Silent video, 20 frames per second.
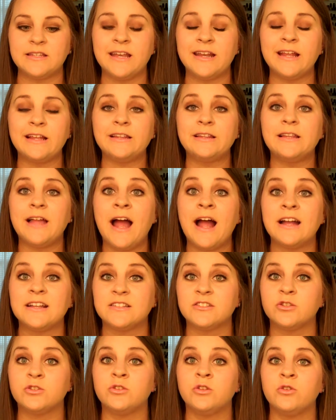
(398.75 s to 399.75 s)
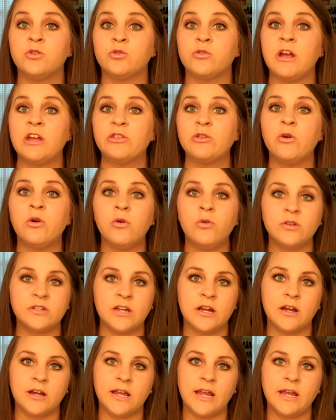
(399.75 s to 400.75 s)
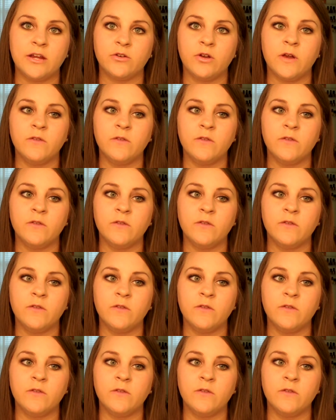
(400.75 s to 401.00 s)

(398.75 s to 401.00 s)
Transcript: and it lasts throughout the whole entire candle.